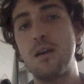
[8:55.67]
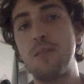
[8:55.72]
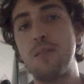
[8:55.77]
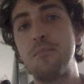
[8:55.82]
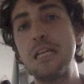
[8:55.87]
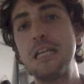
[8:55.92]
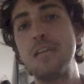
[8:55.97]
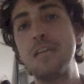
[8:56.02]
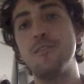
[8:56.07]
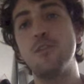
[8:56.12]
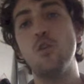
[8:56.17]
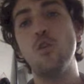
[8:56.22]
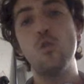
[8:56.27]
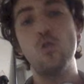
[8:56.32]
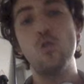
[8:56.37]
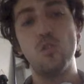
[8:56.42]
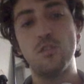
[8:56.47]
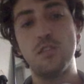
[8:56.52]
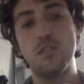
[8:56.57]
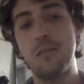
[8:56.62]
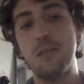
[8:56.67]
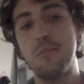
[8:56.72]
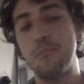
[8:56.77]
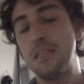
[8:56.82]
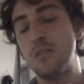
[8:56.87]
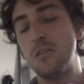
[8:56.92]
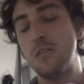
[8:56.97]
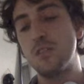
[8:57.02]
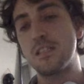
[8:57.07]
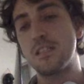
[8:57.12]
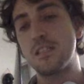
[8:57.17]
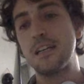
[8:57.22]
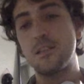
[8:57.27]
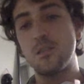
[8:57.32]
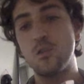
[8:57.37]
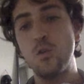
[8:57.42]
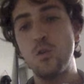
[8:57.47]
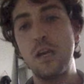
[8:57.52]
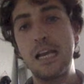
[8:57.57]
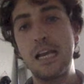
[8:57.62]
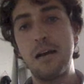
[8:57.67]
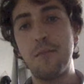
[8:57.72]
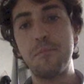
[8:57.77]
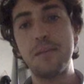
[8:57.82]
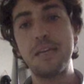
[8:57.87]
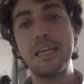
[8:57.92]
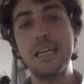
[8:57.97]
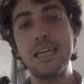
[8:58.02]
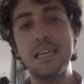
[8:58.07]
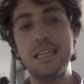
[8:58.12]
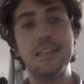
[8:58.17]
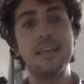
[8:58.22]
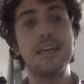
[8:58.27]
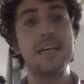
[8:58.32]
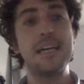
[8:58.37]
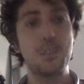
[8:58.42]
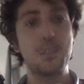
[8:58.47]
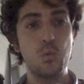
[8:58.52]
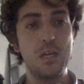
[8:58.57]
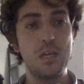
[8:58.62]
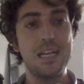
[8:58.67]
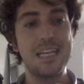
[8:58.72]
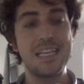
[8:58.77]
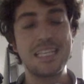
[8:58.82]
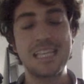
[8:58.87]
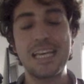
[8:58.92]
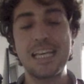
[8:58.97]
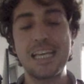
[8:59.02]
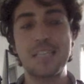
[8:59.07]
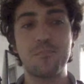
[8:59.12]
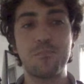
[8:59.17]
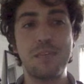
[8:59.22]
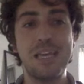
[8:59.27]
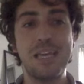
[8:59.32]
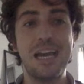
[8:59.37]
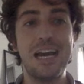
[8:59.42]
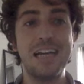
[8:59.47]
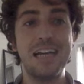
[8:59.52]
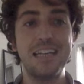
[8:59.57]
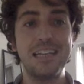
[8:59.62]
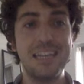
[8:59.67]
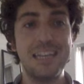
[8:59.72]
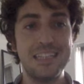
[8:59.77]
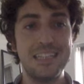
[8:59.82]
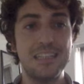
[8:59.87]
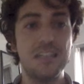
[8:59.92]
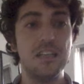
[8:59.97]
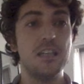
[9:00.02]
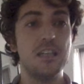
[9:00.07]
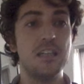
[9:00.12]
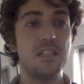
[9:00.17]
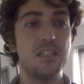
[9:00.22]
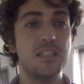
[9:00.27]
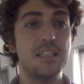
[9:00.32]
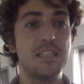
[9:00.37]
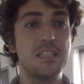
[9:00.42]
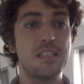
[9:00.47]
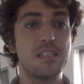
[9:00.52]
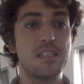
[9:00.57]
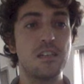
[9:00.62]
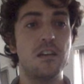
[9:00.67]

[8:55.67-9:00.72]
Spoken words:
I believe all of them, they will start going up again, as well as SPI and this